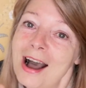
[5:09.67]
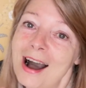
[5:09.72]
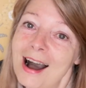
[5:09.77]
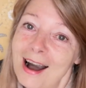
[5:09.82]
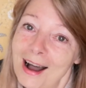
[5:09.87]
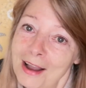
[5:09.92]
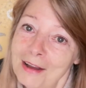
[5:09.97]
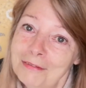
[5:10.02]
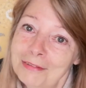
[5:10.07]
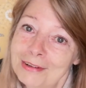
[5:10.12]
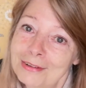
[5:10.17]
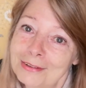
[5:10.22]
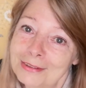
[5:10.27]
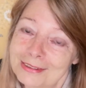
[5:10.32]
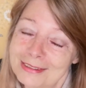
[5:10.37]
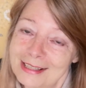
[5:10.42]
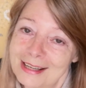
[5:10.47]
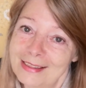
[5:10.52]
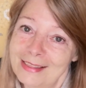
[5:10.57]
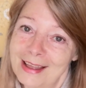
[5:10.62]
I've
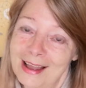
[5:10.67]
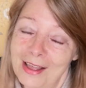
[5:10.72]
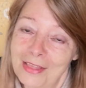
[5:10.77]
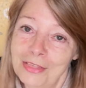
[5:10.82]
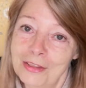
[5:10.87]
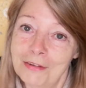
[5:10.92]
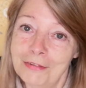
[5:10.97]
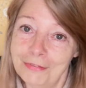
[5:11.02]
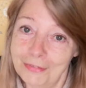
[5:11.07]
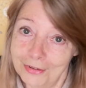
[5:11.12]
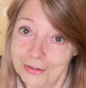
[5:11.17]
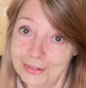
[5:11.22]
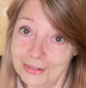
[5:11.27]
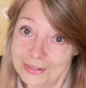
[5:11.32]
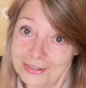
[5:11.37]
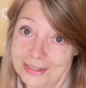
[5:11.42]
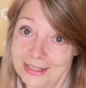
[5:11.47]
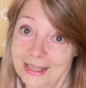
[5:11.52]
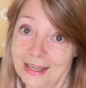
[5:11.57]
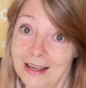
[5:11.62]
looked at that and the
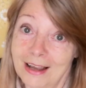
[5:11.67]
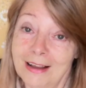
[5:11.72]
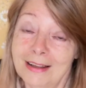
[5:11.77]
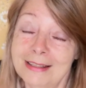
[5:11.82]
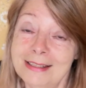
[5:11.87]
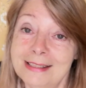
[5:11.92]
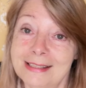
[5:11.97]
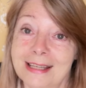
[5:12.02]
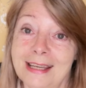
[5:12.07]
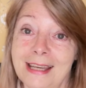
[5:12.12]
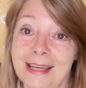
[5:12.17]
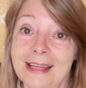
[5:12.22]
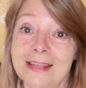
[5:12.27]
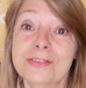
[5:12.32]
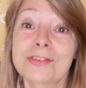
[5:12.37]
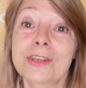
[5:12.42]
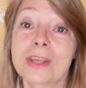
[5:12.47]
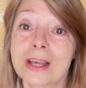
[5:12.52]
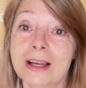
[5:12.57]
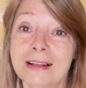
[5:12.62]
first thing I see
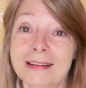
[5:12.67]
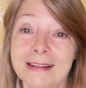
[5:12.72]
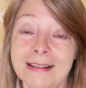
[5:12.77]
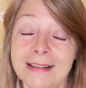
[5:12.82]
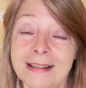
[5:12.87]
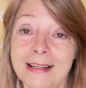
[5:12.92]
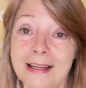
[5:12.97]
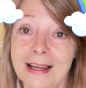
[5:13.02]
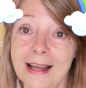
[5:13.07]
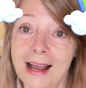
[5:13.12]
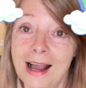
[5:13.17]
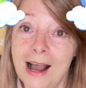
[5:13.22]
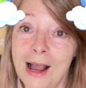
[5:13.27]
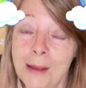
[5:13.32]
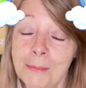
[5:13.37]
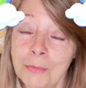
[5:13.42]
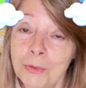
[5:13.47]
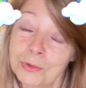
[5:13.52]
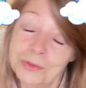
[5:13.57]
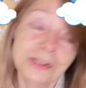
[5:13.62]
is colour.
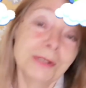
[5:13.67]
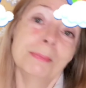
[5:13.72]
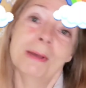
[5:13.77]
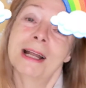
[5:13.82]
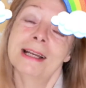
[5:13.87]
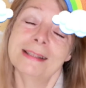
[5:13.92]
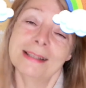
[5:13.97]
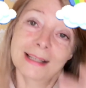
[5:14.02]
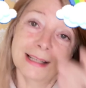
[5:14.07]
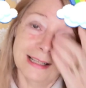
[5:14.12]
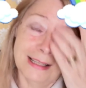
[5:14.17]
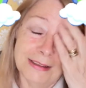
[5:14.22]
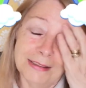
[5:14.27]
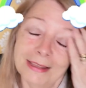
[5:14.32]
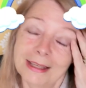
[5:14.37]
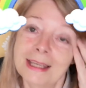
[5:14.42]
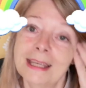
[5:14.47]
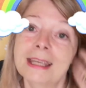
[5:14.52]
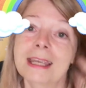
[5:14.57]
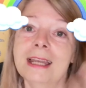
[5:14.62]
I'm automatically
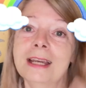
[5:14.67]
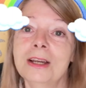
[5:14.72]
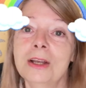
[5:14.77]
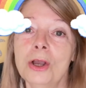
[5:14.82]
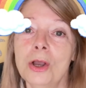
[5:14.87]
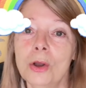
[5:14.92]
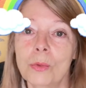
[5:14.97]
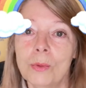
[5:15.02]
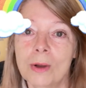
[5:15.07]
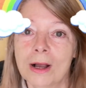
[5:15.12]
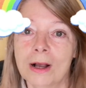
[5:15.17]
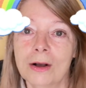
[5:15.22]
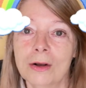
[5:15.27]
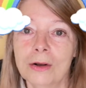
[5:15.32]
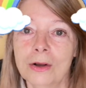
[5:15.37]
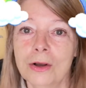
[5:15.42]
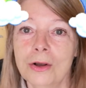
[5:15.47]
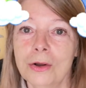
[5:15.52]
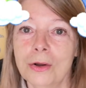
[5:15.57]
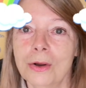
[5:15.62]
thinking,
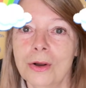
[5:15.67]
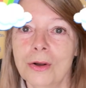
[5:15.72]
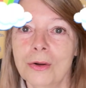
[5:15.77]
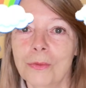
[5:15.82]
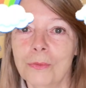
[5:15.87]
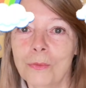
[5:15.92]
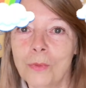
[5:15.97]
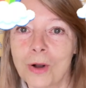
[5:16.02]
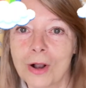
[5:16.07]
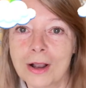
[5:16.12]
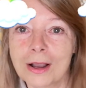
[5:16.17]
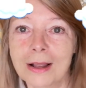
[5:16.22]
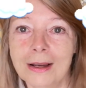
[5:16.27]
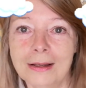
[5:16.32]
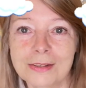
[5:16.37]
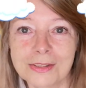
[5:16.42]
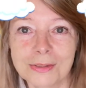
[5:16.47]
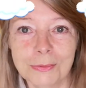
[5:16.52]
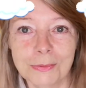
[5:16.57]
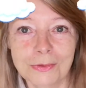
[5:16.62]
well, what
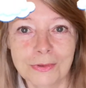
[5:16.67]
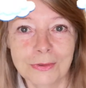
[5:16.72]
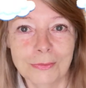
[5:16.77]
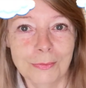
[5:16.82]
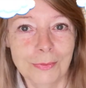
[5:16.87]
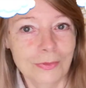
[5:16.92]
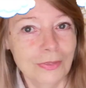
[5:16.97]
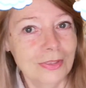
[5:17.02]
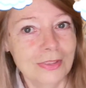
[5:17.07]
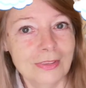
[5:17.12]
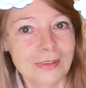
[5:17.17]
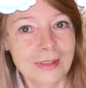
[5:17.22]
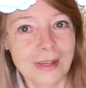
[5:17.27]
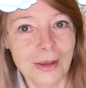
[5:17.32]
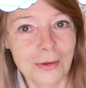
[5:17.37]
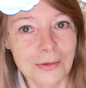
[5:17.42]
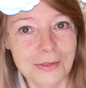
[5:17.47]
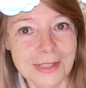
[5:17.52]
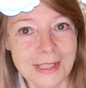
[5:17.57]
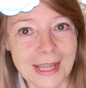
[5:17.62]
colours would
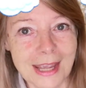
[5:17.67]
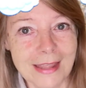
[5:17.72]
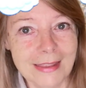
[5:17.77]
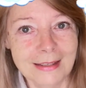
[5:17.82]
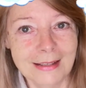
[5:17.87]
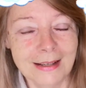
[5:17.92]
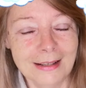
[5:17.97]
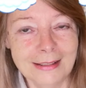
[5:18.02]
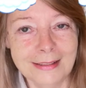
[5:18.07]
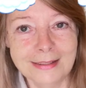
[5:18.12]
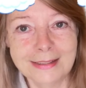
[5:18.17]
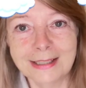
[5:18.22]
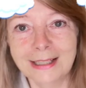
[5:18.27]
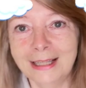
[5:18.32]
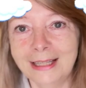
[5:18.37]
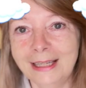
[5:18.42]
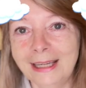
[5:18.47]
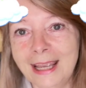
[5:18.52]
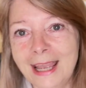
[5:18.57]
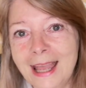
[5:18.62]
go together
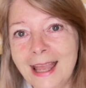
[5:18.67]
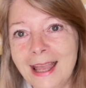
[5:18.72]
nicely?